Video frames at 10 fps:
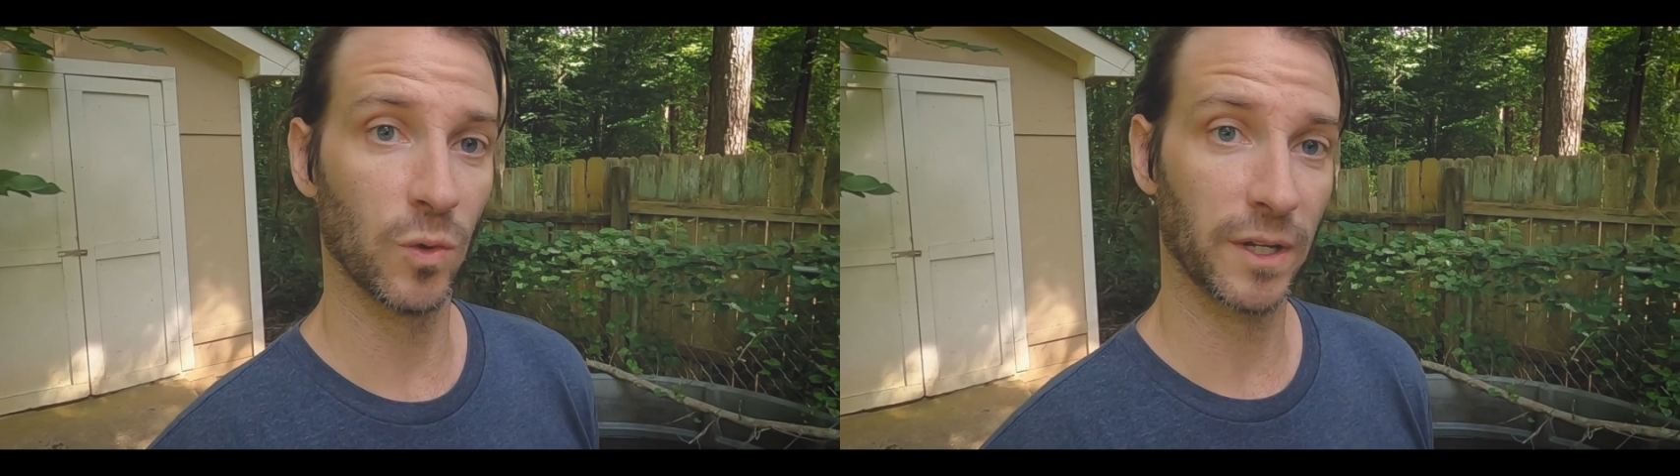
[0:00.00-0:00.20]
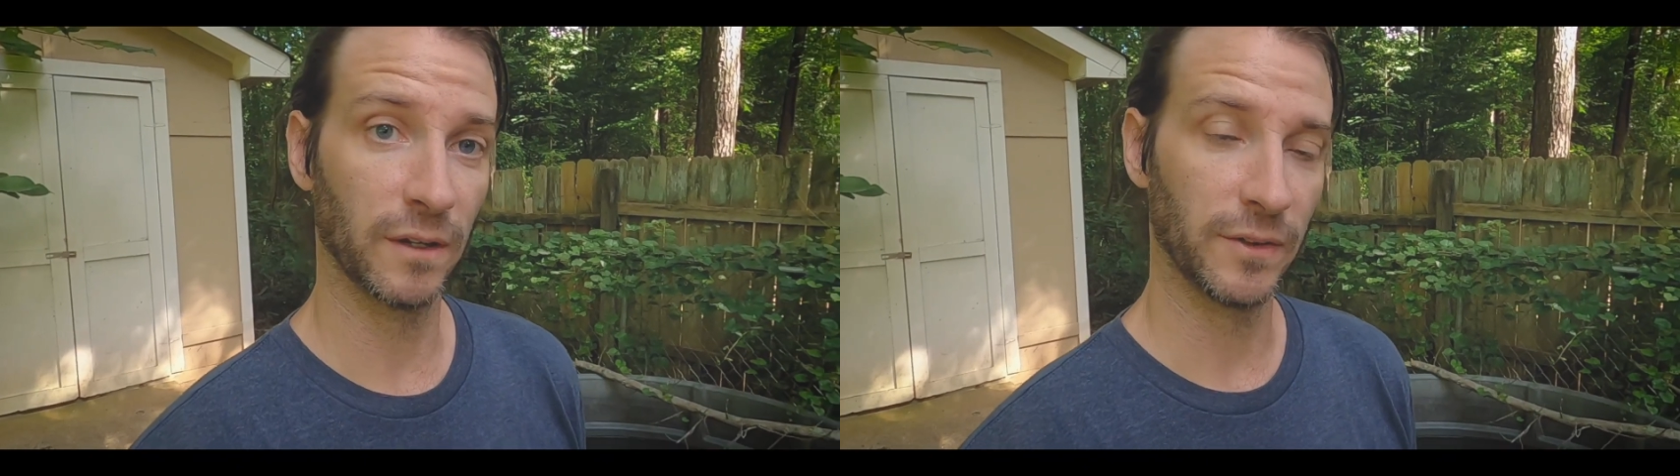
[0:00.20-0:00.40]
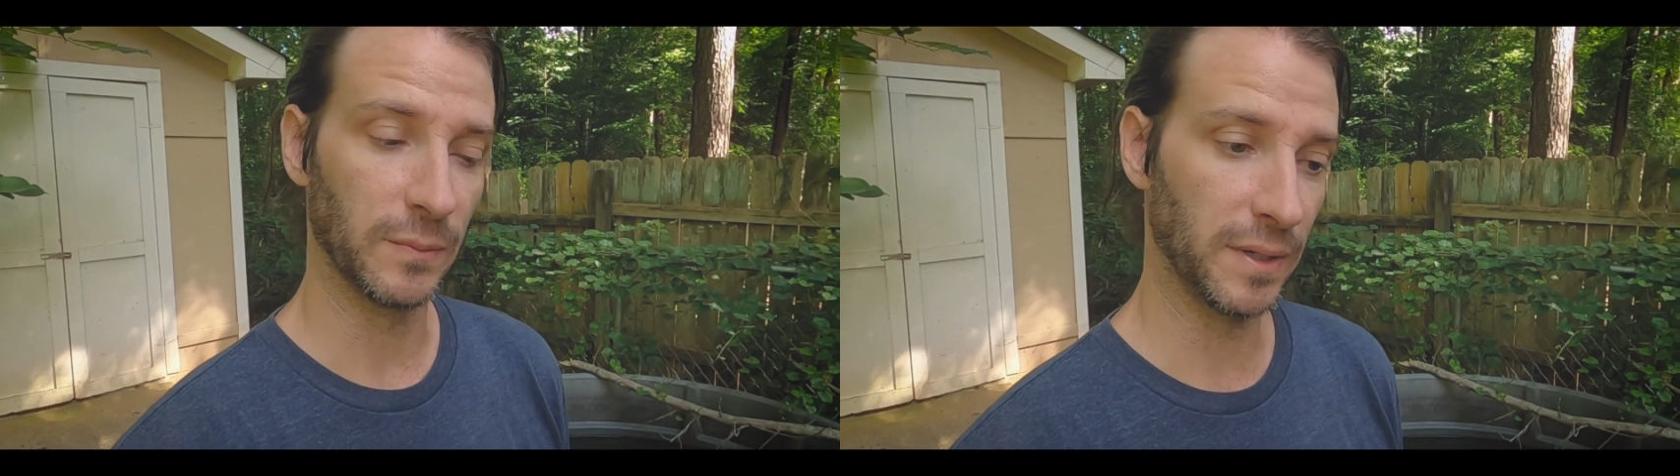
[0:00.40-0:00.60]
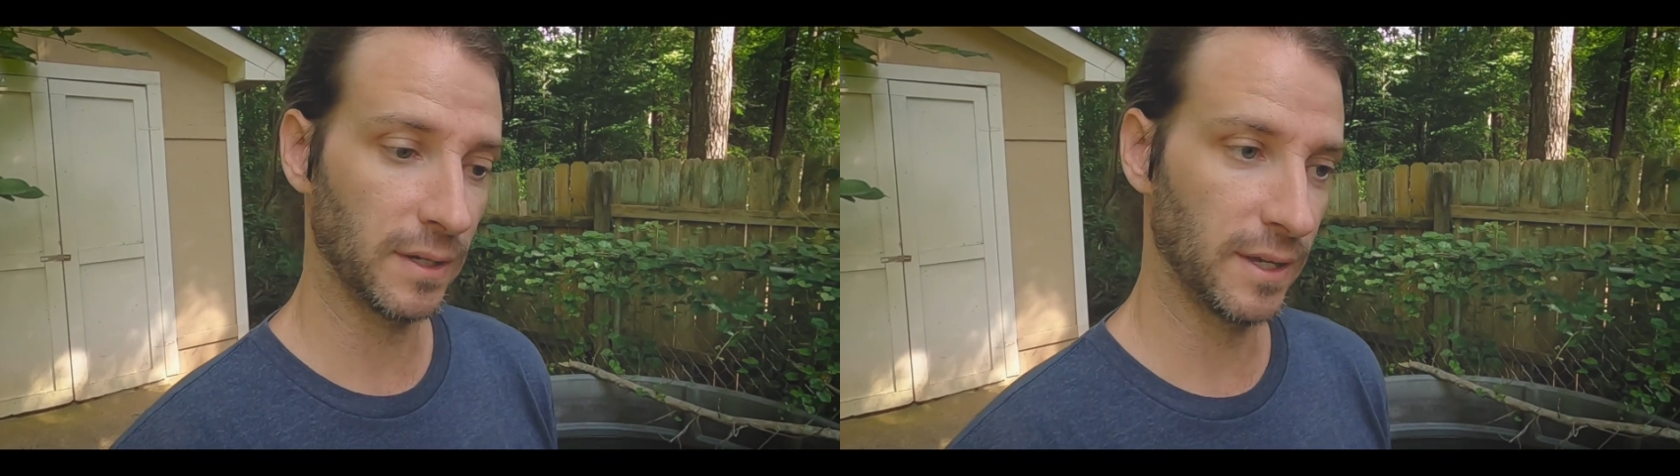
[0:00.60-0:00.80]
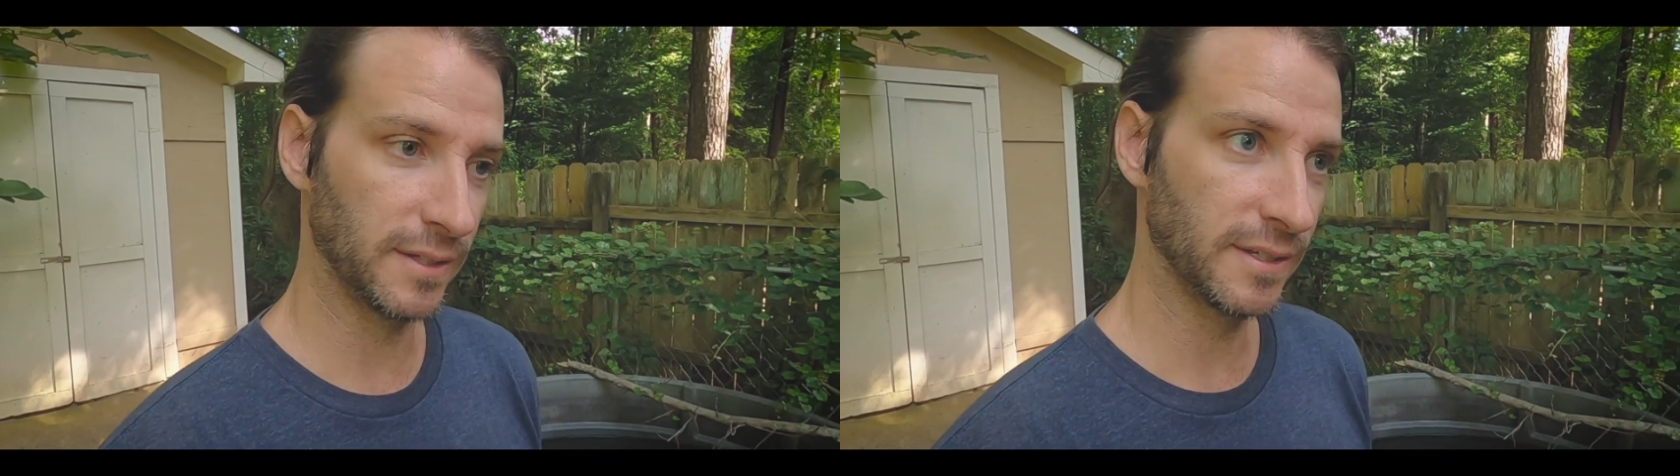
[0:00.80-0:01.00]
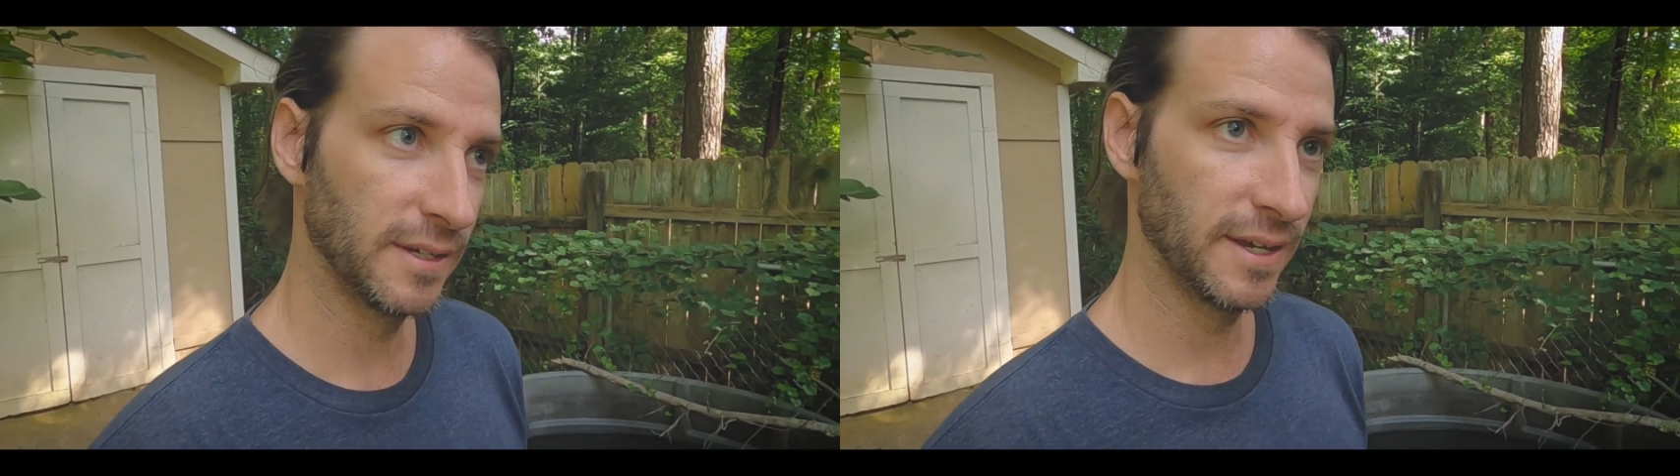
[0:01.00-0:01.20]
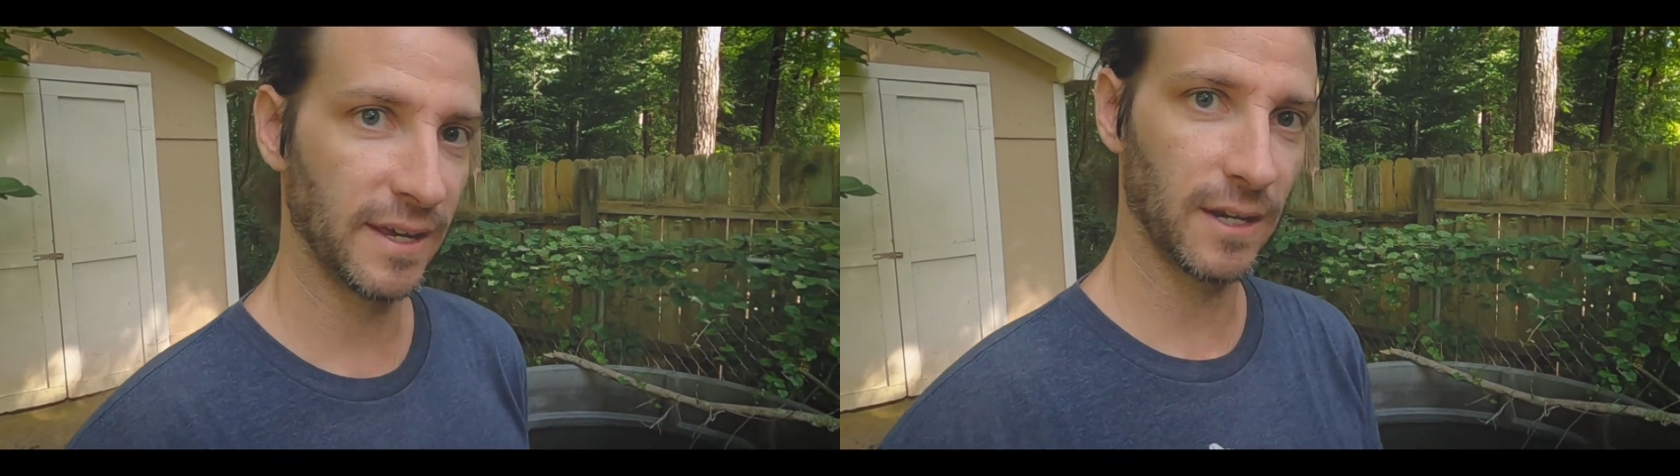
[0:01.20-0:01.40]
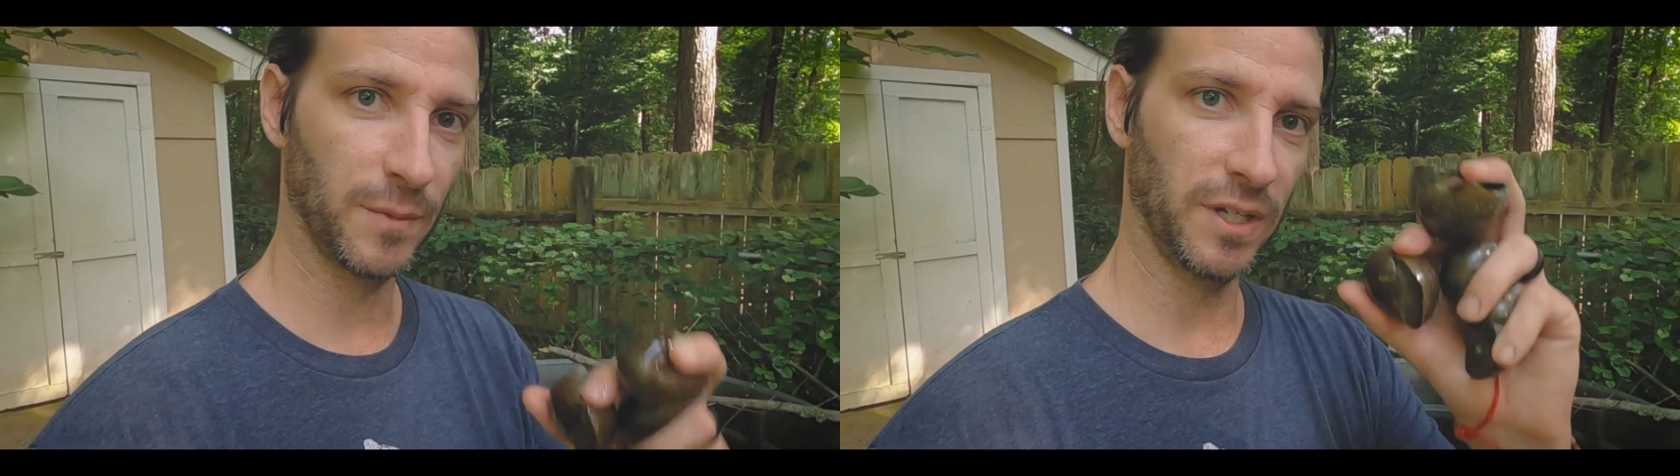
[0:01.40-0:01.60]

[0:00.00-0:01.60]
working on their pond, and I'm